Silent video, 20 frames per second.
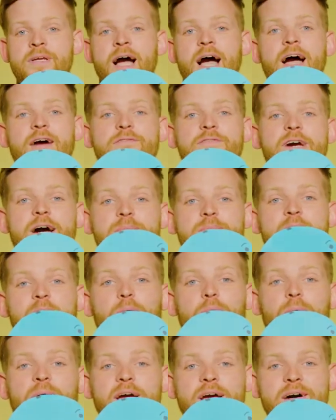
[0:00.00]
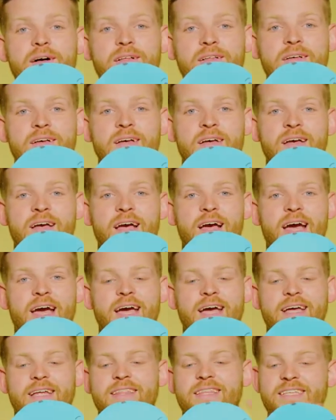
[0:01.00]
I've got my whale,
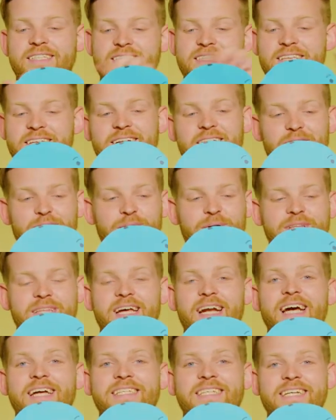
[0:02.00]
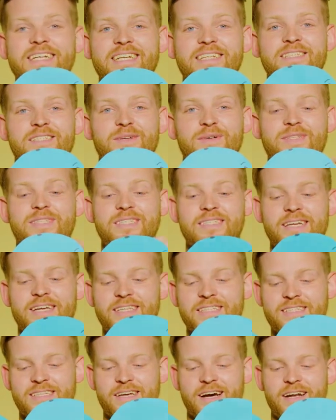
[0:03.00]
and this is another one that I did, and so it's,
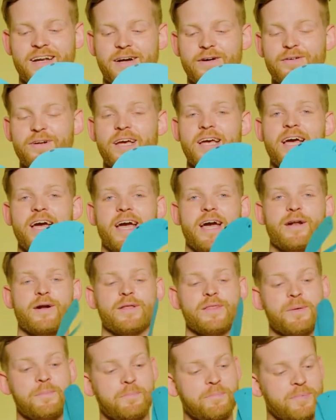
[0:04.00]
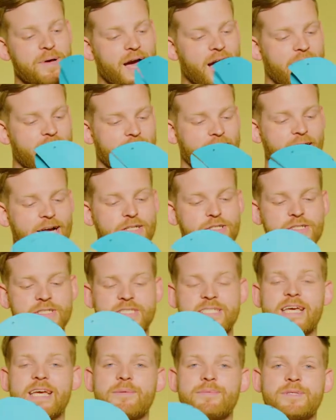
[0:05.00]
it's cut out, and on the back, I
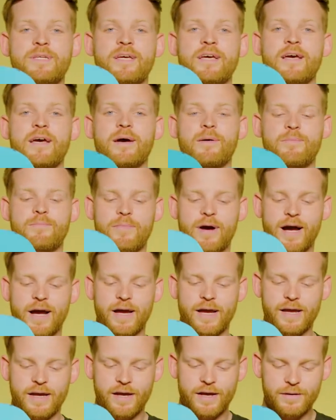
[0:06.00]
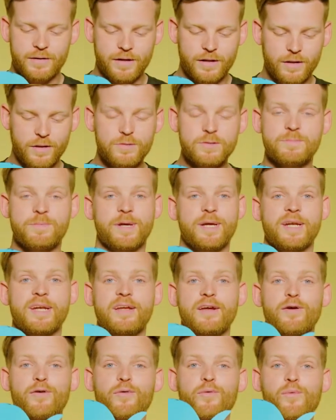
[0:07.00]
just taped my clothespin
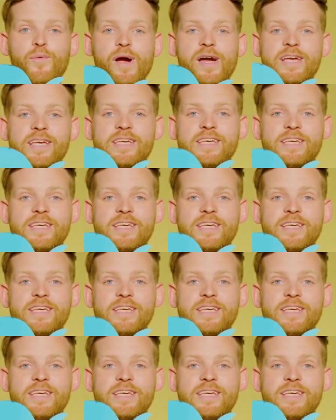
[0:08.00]
right